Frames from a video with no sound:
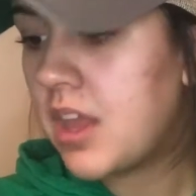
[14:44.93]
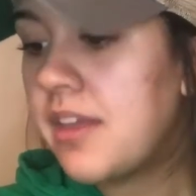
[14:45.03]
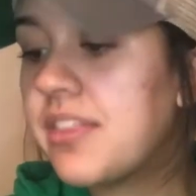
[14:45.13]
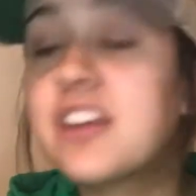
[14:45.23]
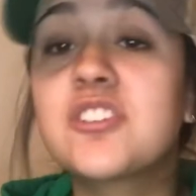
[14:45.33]

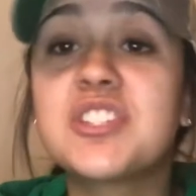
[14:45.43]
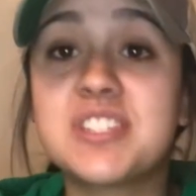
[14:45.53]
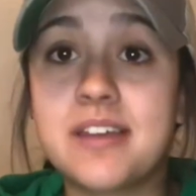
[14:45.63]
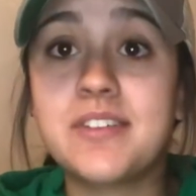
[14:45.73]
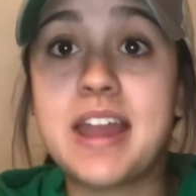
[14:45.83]
They are
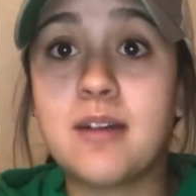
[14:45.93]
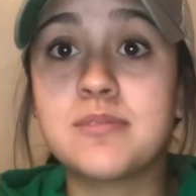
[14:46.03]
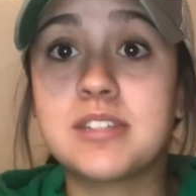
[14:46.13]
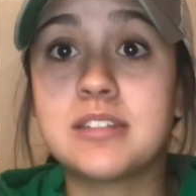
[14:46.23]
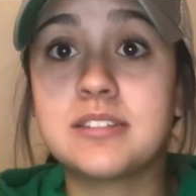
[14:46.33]
seven
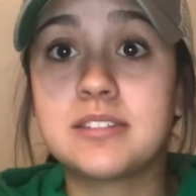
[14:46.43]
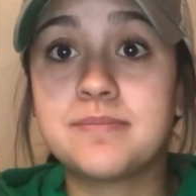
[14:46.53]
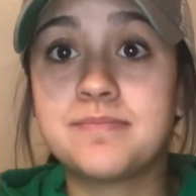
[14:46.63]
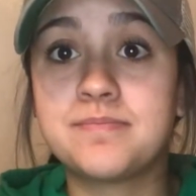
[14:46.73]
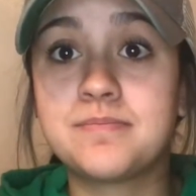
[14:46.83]
ounces.
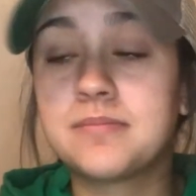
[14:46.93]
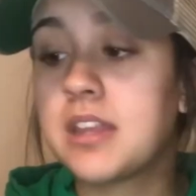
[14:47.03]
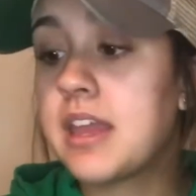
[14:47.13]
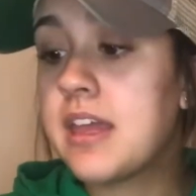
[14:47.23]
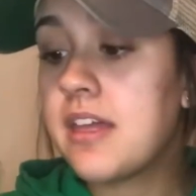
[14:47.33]

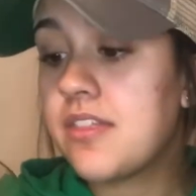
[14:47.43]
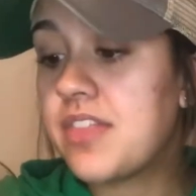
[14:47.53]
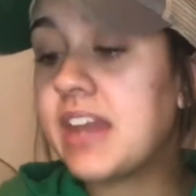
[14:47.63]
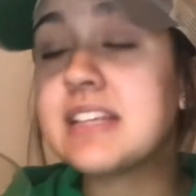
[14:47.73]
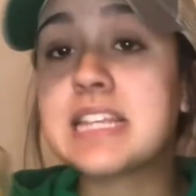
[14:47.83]

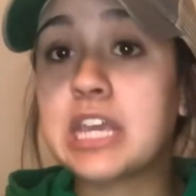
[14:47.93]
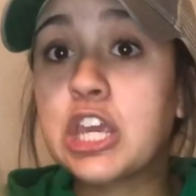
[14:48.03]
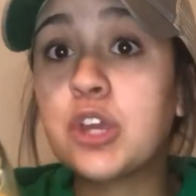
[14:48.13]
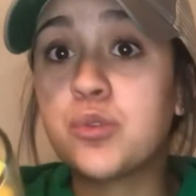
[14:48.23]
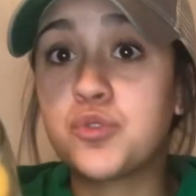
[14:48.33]
That is
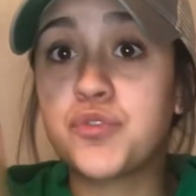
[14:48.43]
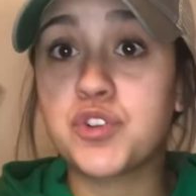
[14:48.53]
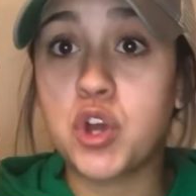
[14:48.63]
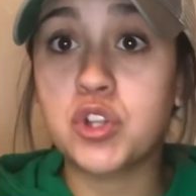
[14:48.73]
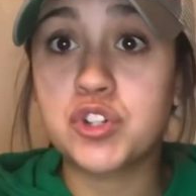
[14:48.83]
huge for
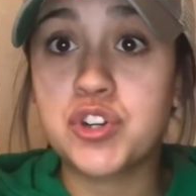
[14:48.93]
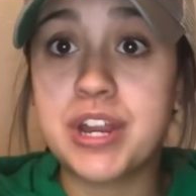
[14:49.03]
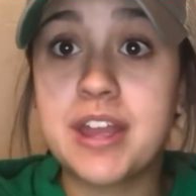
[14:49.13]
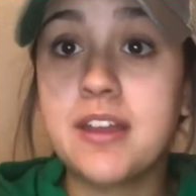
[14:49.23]
Dollar Tree.